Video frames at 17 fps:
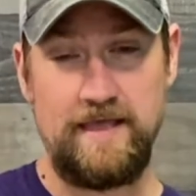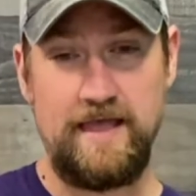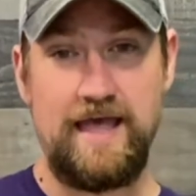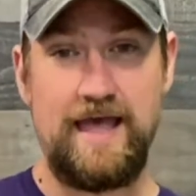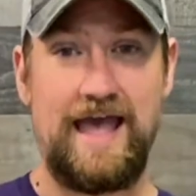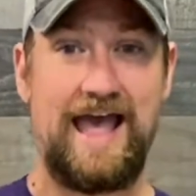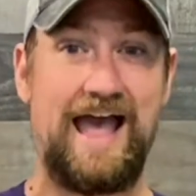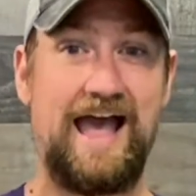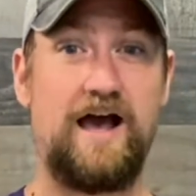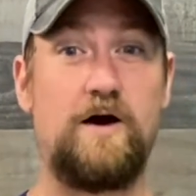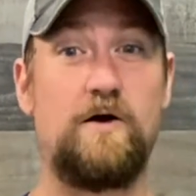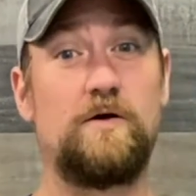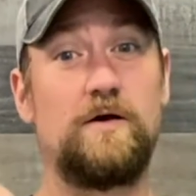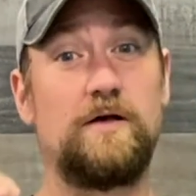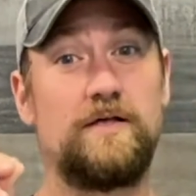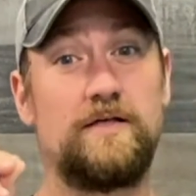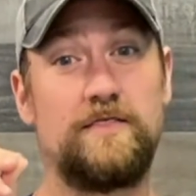
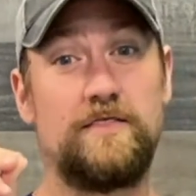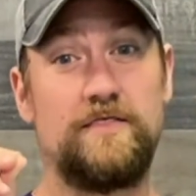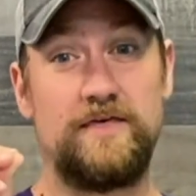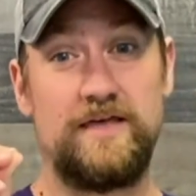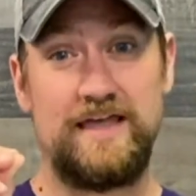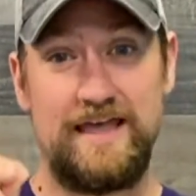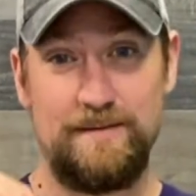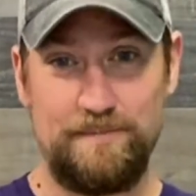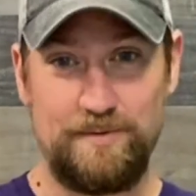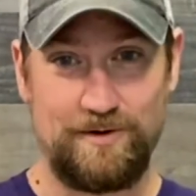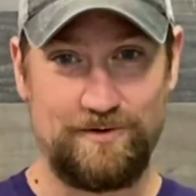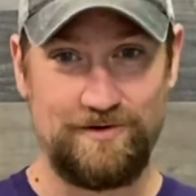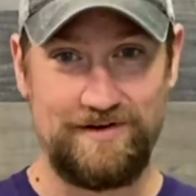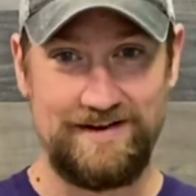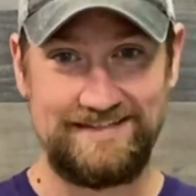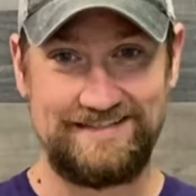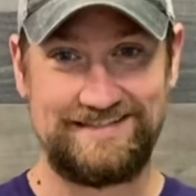how the
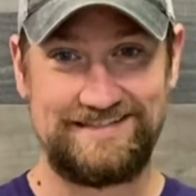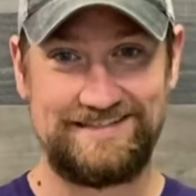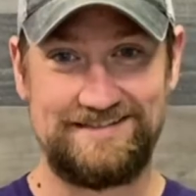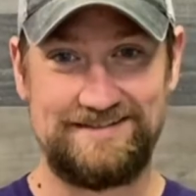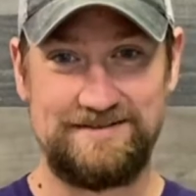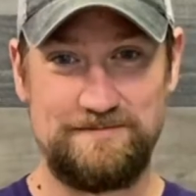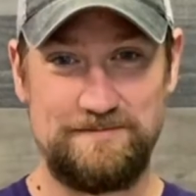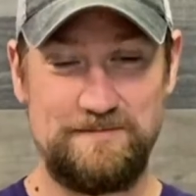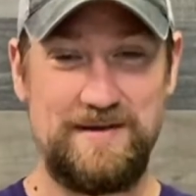hypocrites,